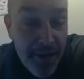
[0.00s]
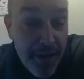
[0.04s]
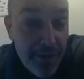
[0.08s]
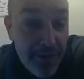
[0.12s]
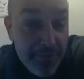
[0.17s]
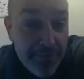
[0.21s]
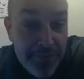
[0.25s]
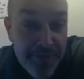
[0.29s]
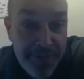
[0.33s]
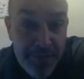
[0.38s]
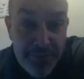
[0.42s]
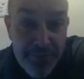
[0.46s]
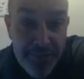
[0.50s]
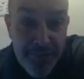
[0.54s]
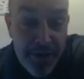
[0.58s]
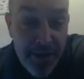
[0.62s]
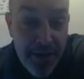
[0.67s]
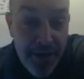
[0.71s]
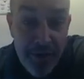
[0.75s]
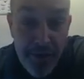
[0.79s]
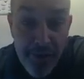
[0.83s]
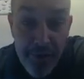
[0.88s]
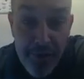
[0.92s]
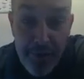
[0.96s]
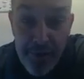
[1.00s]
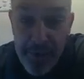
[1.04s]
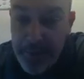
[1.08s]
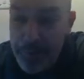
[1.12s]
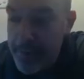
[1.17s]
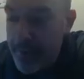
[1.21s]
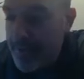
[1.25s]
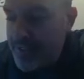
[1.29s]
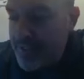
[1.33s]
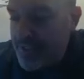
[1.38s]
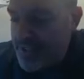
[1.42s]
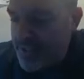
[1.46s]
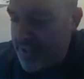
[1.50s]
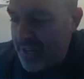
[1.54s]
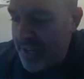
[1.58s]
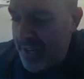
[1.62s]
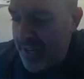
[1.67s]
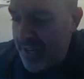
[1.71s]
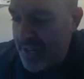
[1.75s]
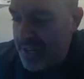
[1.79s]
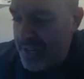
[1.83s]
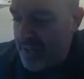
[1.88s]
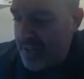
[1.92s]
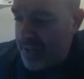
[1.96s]
Same thing at home. In pencil, like I
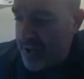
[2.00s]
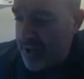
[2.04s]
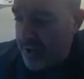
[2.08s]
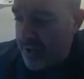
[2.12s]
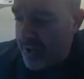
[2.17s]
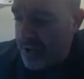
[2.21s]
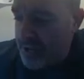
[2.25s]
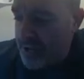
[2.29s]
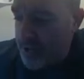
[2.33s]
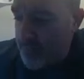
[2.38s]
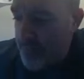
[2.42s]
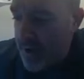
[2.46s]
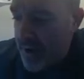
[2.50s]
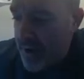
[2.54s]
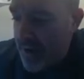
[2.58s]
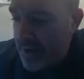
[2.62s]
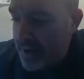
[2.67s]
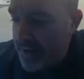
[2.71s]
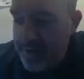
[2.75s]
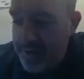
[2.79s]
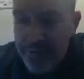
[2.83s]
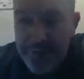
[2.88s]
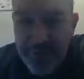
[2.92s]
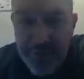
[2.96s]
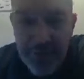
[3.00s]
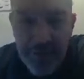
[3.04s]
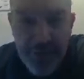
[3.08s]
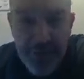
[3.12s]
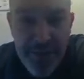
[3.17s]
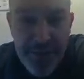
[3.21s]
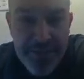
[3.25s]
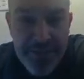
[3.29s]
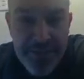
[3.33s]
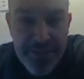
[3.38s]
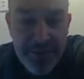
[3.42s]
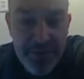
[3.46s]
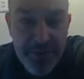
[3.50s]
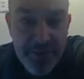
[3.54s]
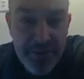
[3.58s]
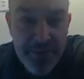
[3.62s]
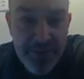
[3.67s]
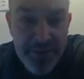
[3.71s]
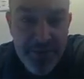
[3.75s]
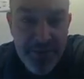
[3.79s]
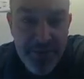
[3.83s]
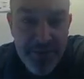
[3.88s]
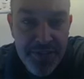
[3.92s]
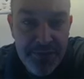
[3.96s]
said, you can always go back and erase some of those
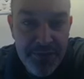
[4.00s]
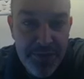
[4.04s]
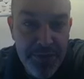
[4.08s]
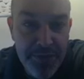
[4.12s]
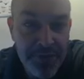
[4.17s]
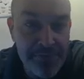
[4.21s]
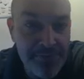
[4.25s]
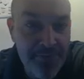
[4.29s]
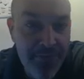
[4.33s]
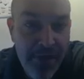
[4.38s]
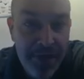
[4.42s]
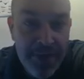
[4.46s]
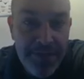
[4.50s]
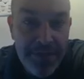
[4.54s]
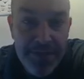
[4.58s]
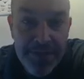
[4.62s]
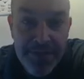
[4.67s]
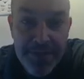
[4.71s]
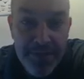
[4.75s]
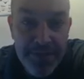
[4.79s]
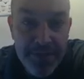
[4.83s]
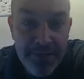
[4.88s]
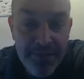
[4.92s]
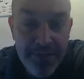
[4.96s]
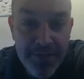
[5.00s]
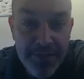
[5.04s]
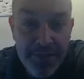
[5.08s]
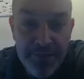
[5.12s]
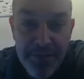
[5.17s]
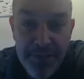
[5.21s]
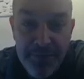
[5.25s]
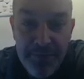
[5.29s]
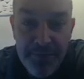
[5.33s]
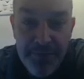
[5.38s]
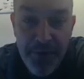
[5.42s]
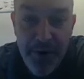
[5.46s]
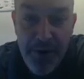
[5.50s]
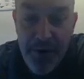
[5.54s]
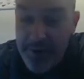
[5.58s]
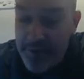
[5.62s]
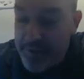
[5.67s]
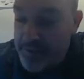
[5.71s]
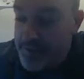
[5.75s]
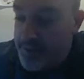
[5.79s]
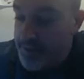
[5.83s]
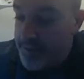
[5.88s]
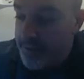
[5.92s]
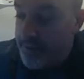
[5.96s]
things, but I just leave it and keep drawing.
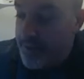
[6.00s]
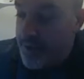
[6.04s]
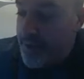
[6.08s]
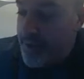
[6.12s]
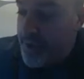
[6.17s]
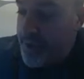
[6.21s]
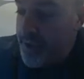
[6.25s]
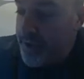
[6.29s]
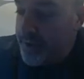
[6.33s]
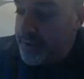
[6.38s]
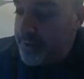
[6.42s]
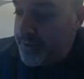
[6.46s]
So I'm